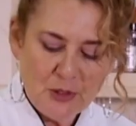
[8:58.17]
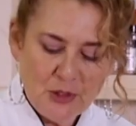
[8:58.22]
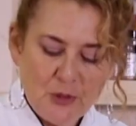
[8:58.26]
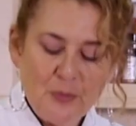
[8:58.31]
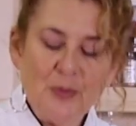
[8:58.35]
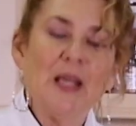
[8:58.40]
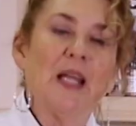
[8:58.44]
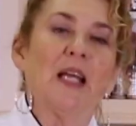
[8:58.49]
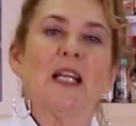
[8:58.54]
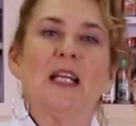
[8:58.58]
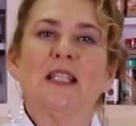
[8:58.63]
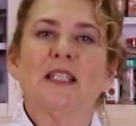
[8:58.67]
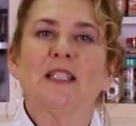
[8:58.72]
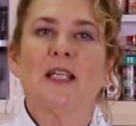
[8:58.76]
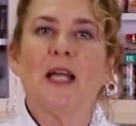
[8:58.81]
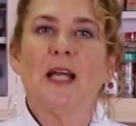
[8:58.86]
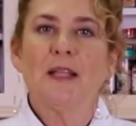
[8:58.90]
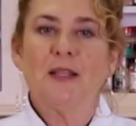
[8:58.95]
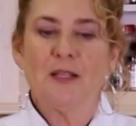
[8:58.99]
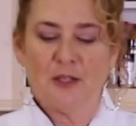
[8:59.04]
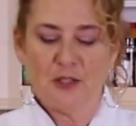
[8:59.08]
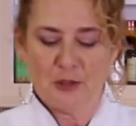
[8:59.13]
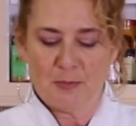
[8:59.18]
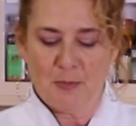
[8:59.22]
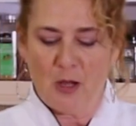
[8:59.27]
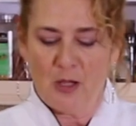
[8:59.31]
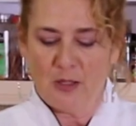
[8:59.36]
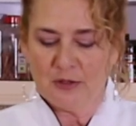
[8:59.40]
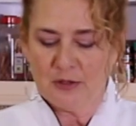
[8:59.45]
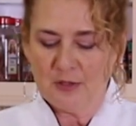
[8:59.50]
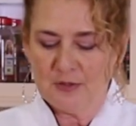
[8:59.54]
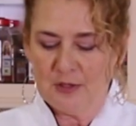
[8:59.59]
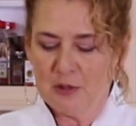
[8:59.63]
doing it inside, they're
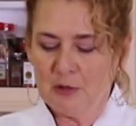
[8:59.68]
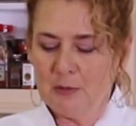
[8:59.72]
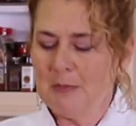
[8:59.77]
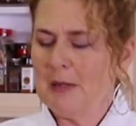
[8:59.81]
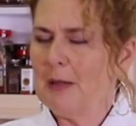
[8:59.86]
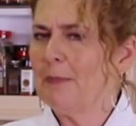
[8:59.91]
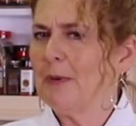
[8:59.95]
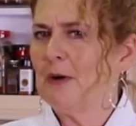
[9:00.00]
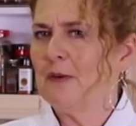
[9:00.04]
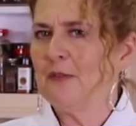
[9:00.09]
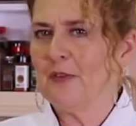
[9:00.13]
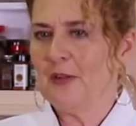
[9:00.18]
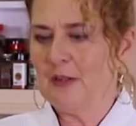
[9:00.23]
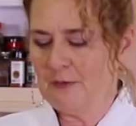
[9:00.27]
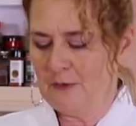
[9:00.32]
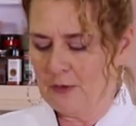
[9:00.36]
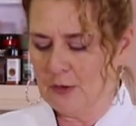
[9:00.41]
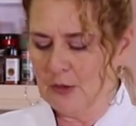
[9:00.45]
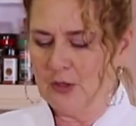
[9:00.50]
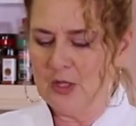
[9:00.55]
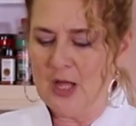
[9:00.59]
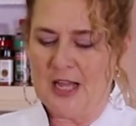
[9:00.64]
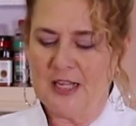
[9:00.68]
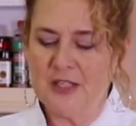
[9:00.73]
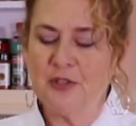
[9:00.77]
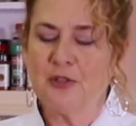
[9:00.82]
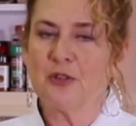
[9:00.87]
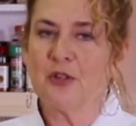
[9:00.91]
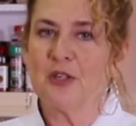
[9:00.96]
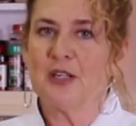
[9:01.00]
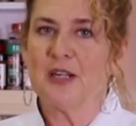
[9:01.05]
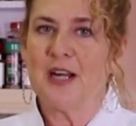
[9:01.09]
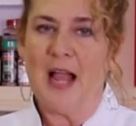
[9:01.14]
smaller. So this would be perfect for a lunch
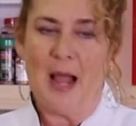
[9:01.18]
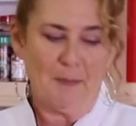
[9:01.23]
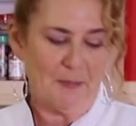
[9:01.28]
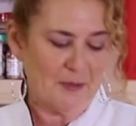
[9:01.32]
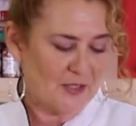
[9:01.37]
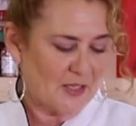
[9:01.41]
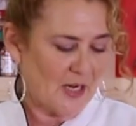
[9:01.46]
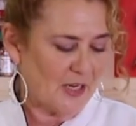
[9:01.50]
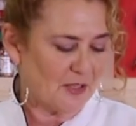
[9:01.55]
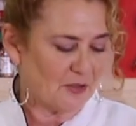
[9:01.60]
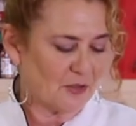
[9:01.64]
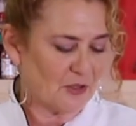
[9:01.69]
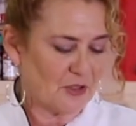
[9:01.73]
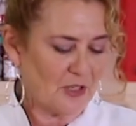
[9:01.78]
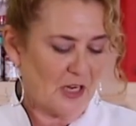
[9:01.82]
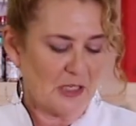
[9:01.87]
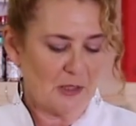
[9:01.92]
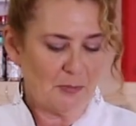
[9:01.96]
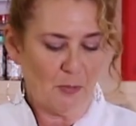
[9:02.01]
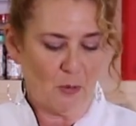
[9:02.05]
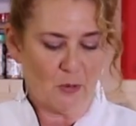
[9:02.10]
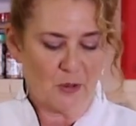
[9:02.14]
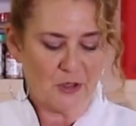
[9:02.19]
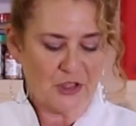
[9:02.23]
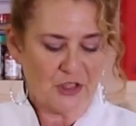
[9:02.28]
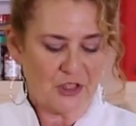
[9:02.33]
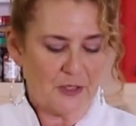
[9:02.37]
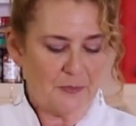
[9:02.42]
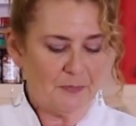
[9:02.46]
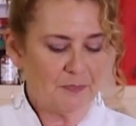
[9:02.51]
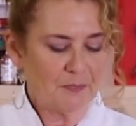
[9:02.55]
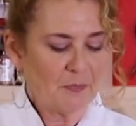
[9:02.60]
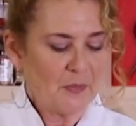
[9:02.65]
or an appetizer sized
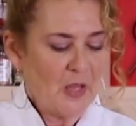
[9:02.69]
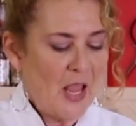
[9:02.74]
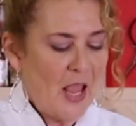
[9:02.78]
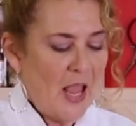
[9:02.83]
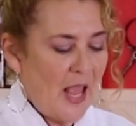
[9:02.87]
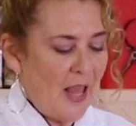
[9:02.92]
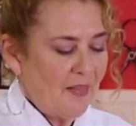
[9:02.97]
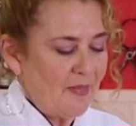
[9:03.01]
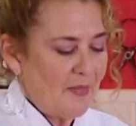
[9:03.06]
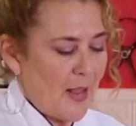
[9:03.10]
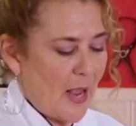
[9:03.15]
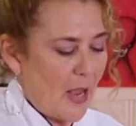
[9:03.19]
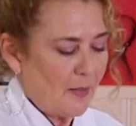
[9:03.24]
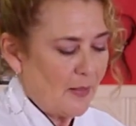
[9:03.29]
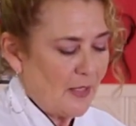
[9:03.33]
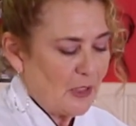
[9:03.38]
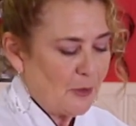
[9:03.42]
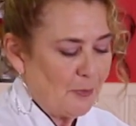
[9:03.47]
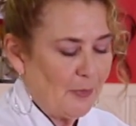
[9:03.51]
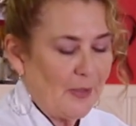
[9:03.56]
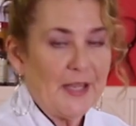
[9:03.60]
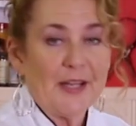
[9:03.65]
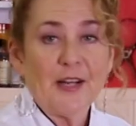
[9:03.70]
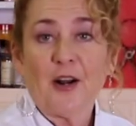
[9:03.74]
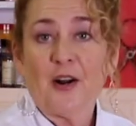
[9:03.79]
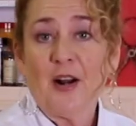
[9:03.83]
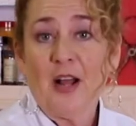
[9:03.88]
portion. Now let's plate our